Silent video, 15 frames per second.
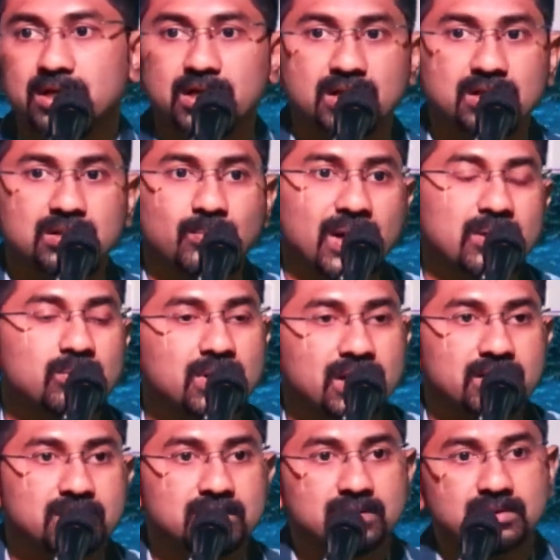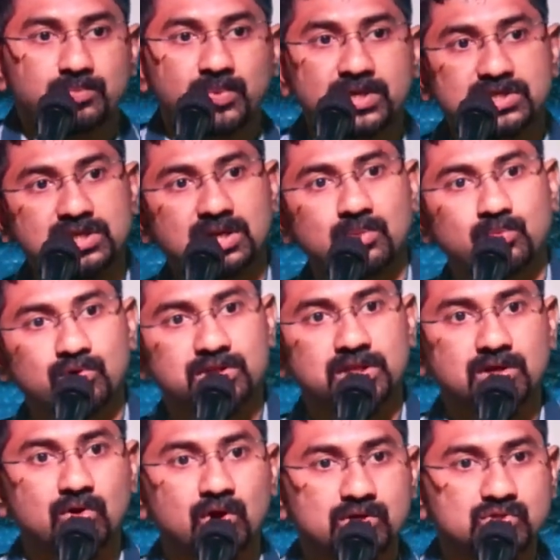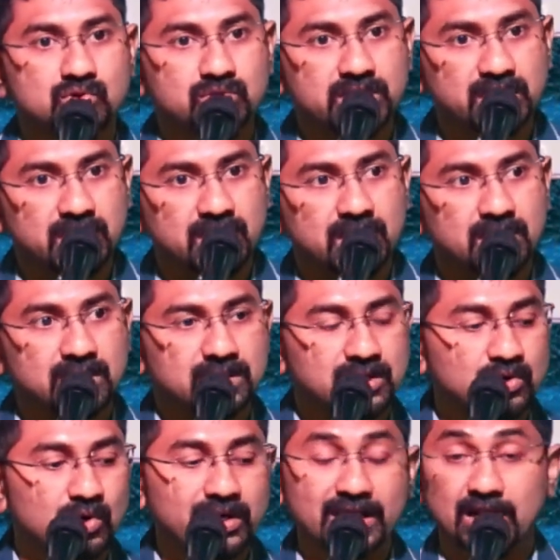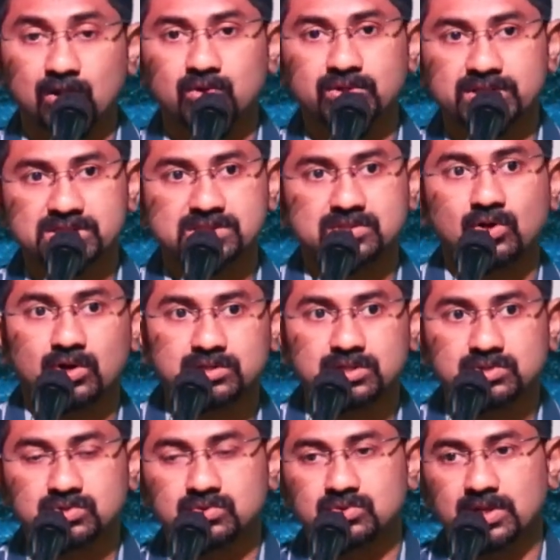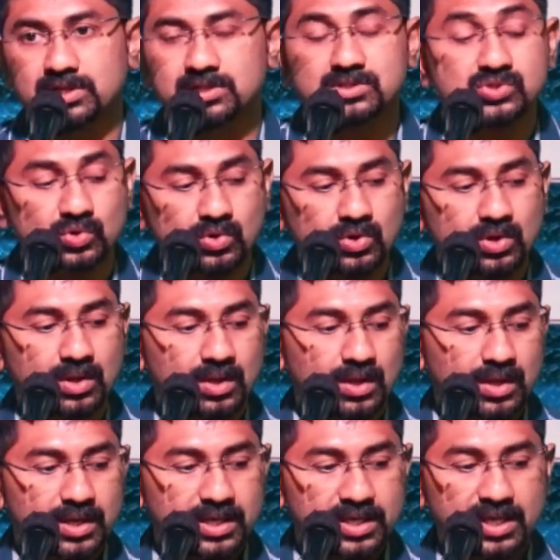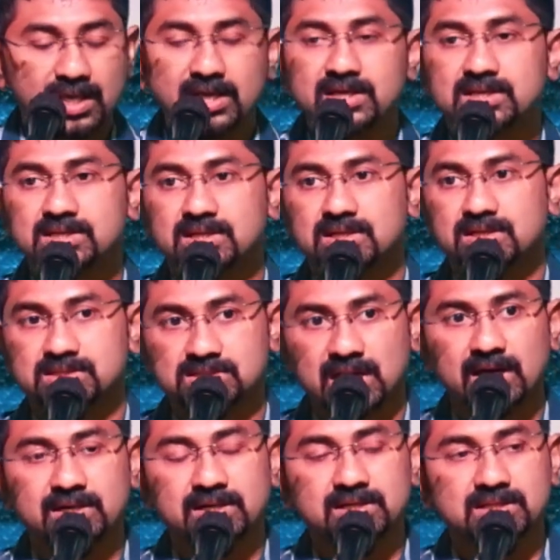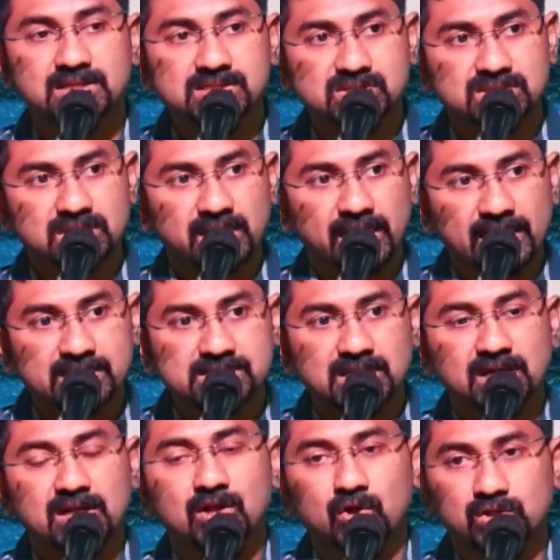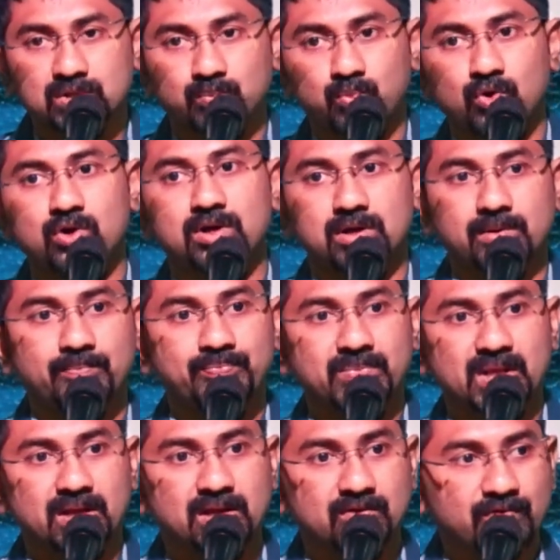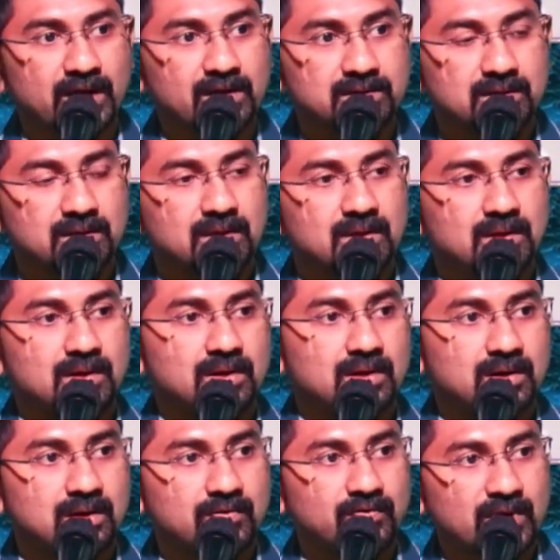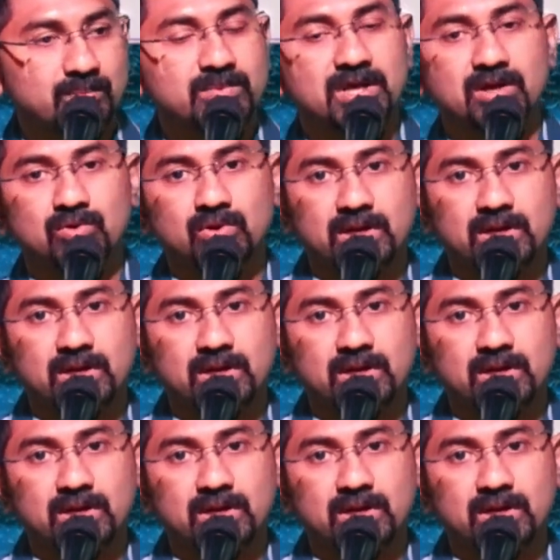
taking the Bible and uh, preaching about their God. So they did not allow this doctor to enter. So he started this exactly on the border. In fact, uh, from there